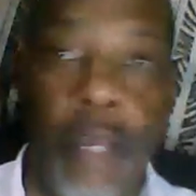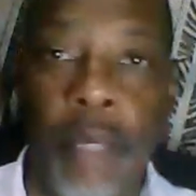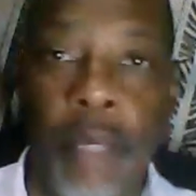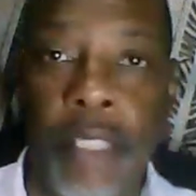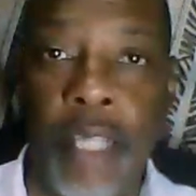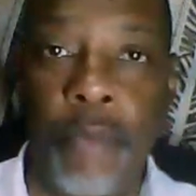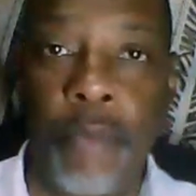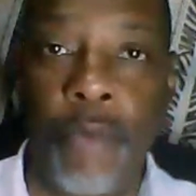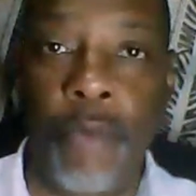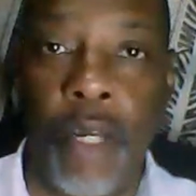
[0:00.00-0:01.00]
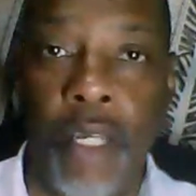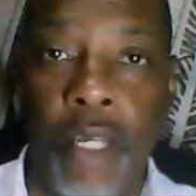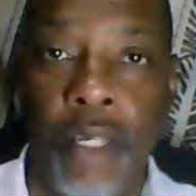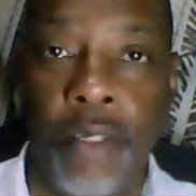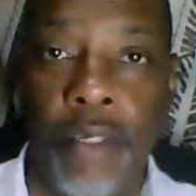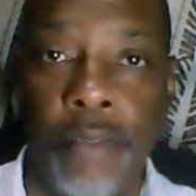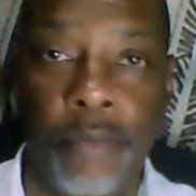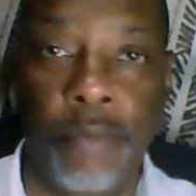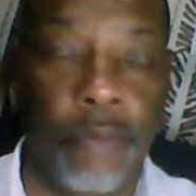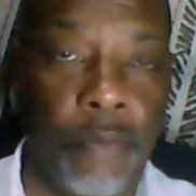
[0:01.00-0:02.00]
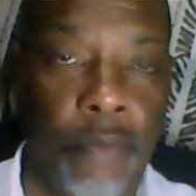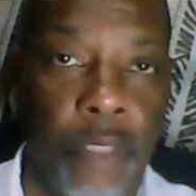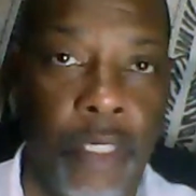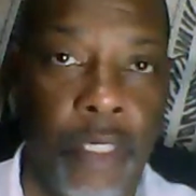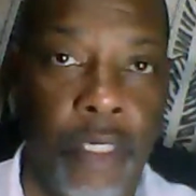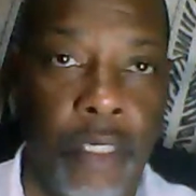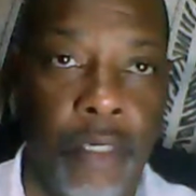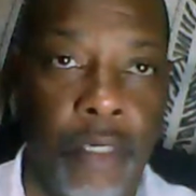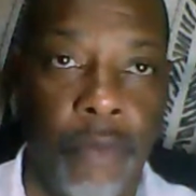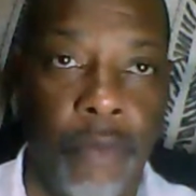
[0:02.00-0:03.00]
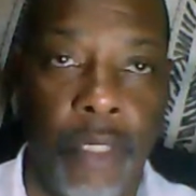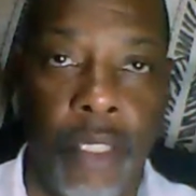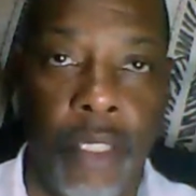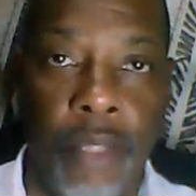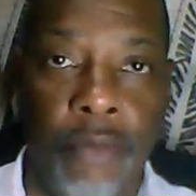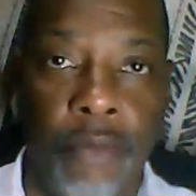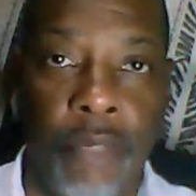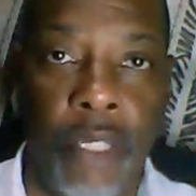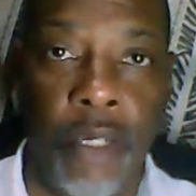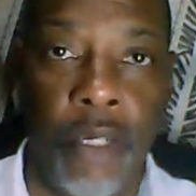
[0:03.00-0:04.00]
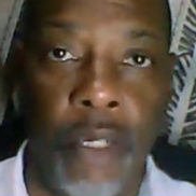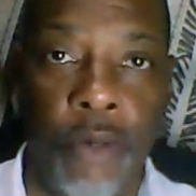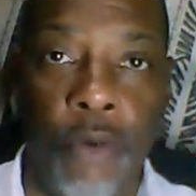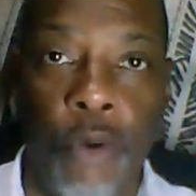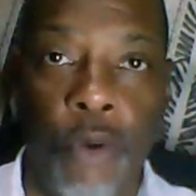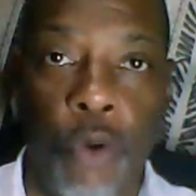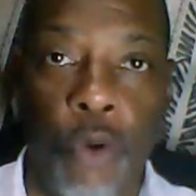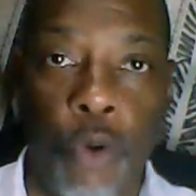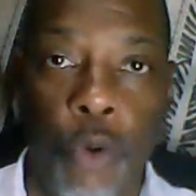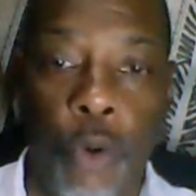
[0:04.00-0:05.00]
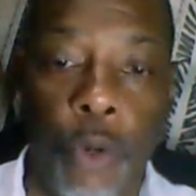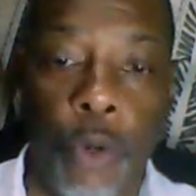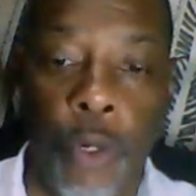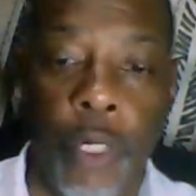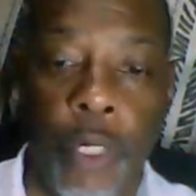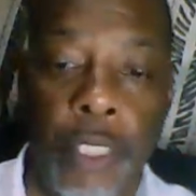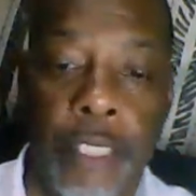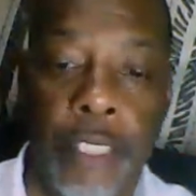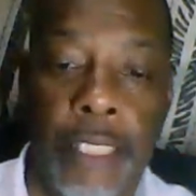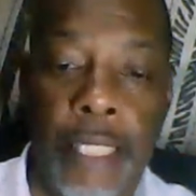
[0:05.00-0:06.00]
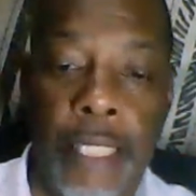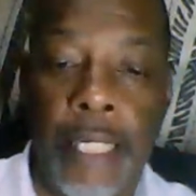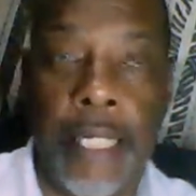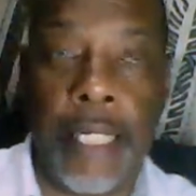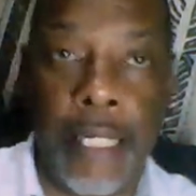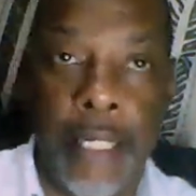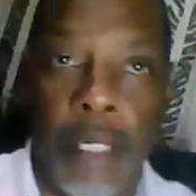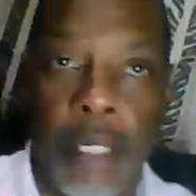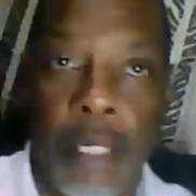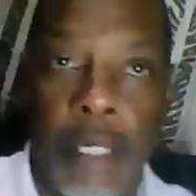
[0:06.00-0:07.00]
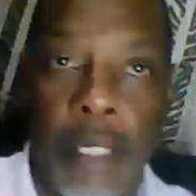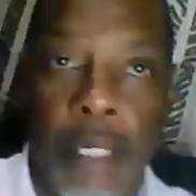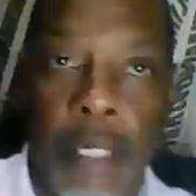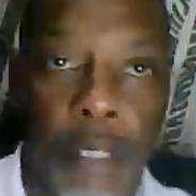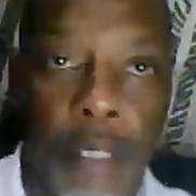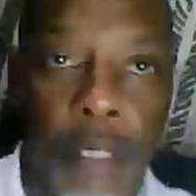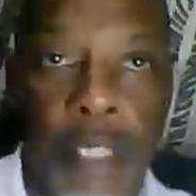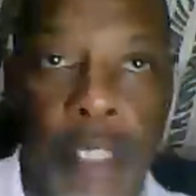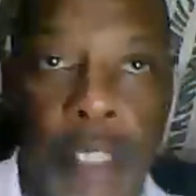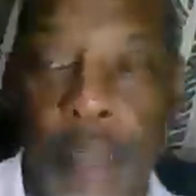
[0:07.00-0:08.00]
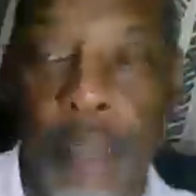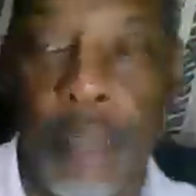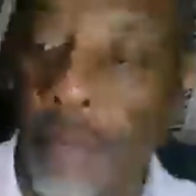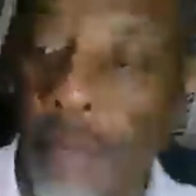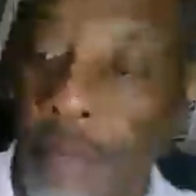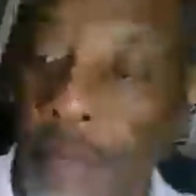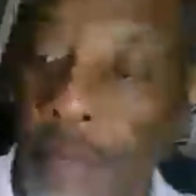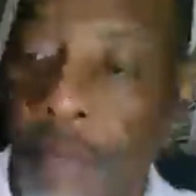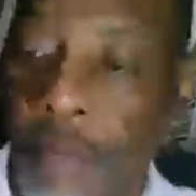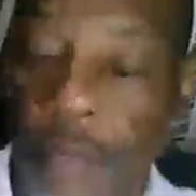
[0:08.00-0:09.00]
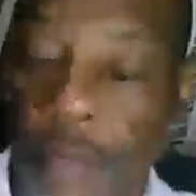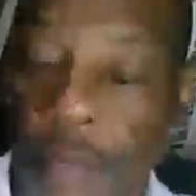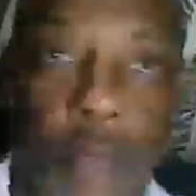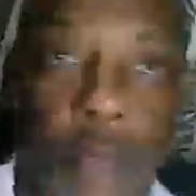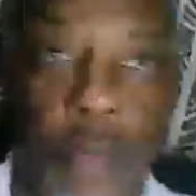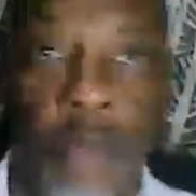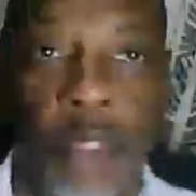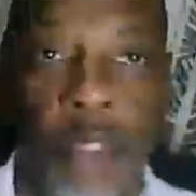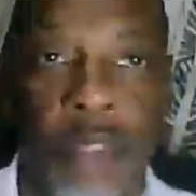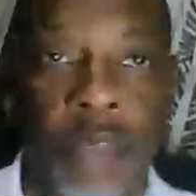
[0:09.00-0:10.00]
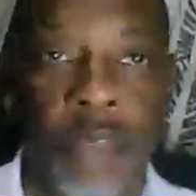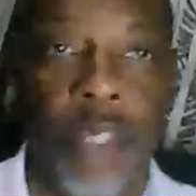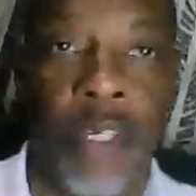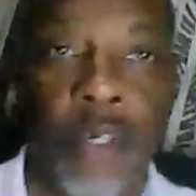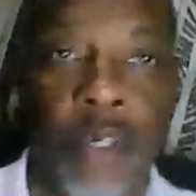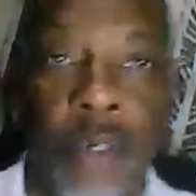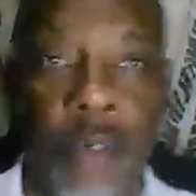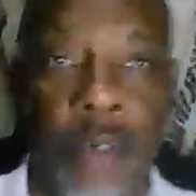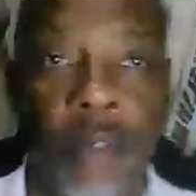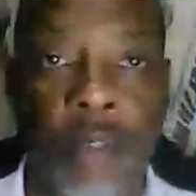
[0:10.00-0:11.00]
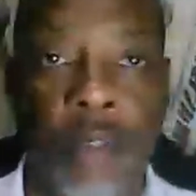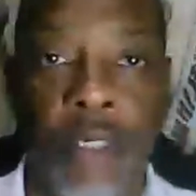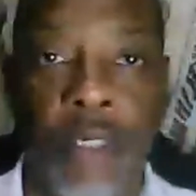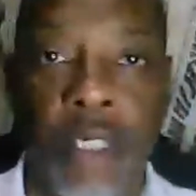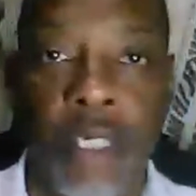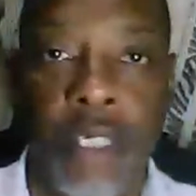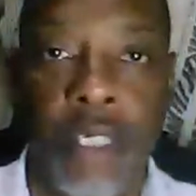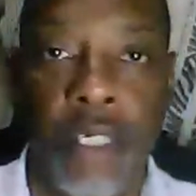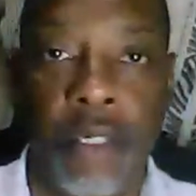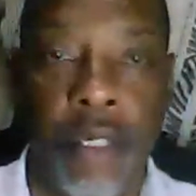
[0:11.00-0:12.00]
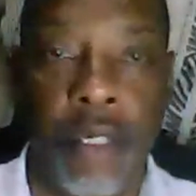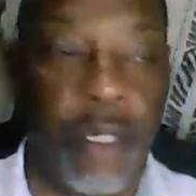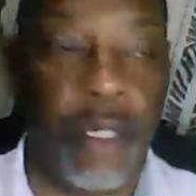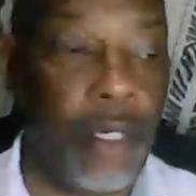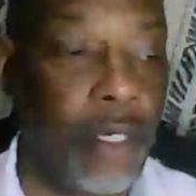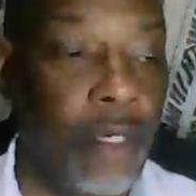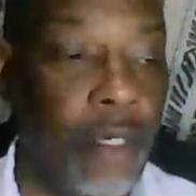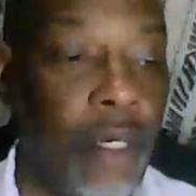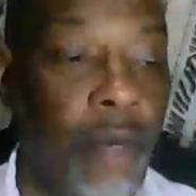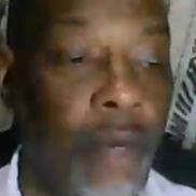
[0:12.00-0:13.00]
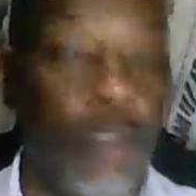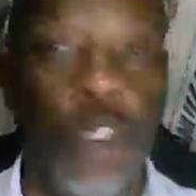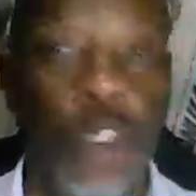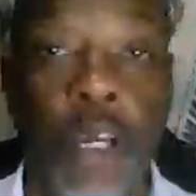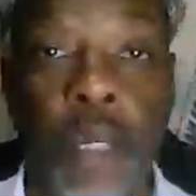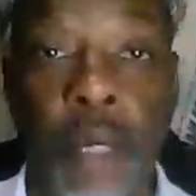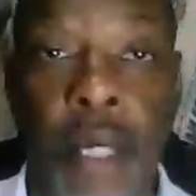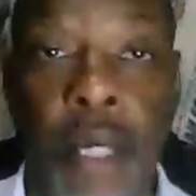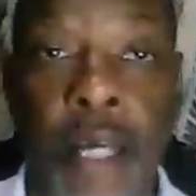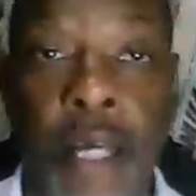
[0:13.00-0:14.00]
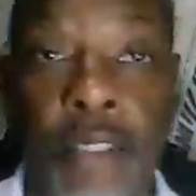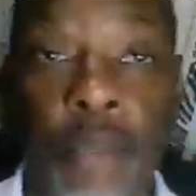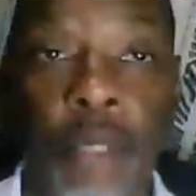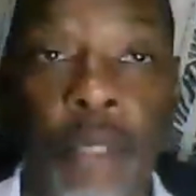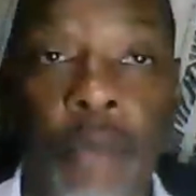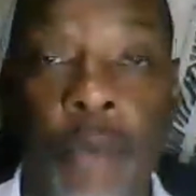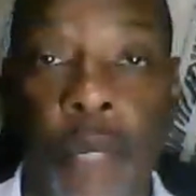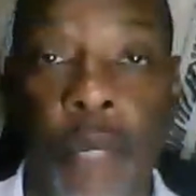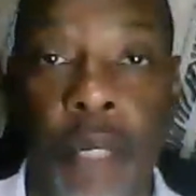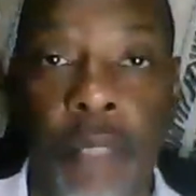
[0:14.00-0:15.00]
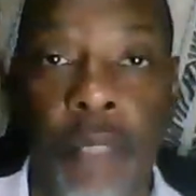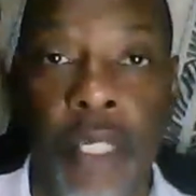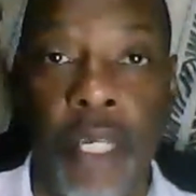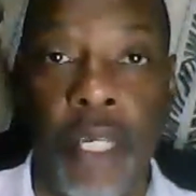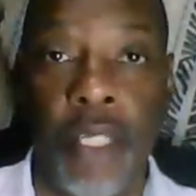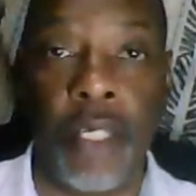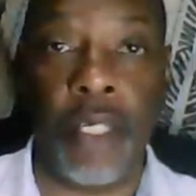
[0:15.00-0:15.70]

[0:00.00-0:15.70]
Grandmaster Amin Ra here with another video on coming to Kenya. In my previous video, I was talking about how so many people were coming to Kenya